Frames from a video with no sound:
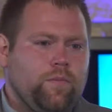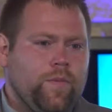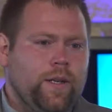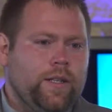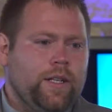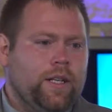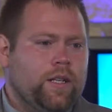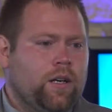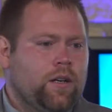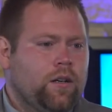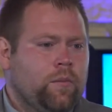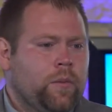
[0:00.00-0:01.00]
And then it
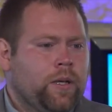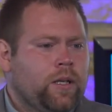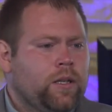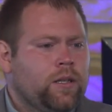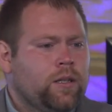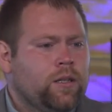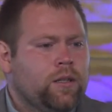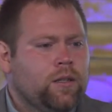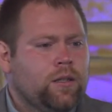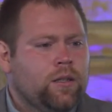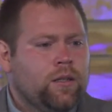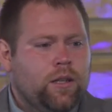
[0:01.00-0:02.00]
dawned on me.
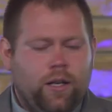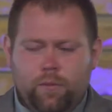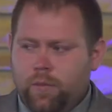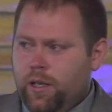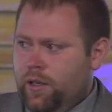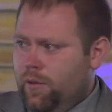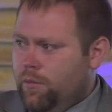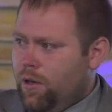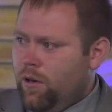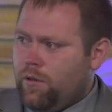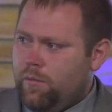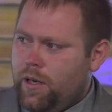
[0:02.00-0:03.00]
And me and him
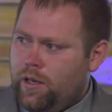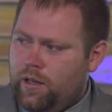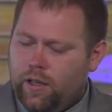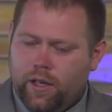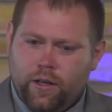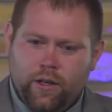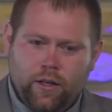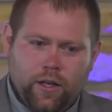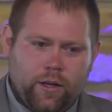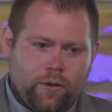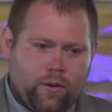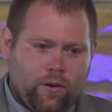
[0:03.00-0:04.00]
talked about it
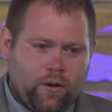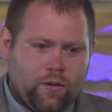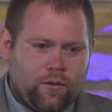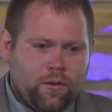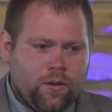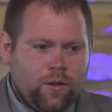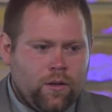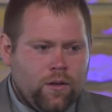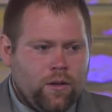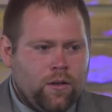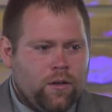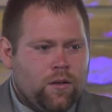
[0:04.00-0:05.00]
later on.
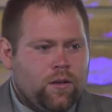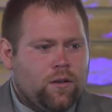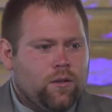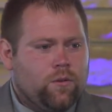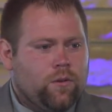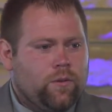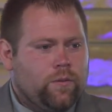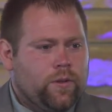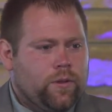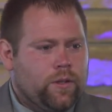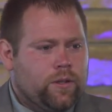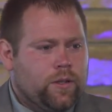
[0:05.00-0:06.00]
The Lord
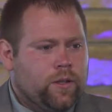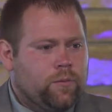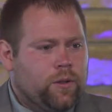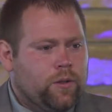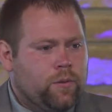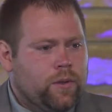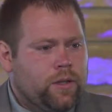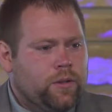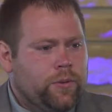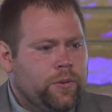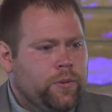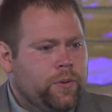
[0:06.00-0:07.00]
revealed it to him a little bit
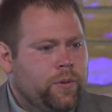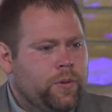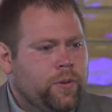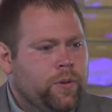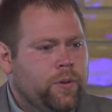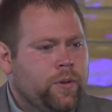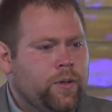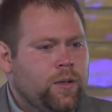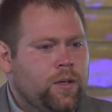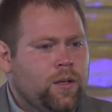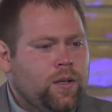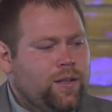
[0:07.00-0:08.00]
too.
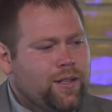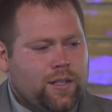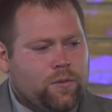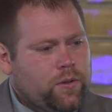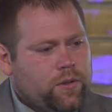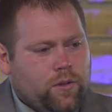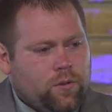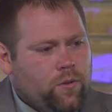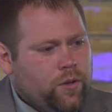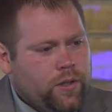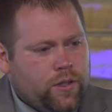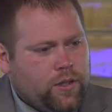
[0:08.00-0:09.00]
That's what the
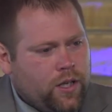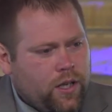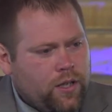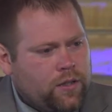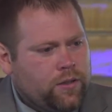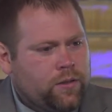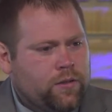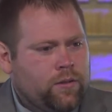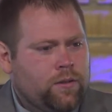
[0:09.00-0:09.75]
Lord did to us.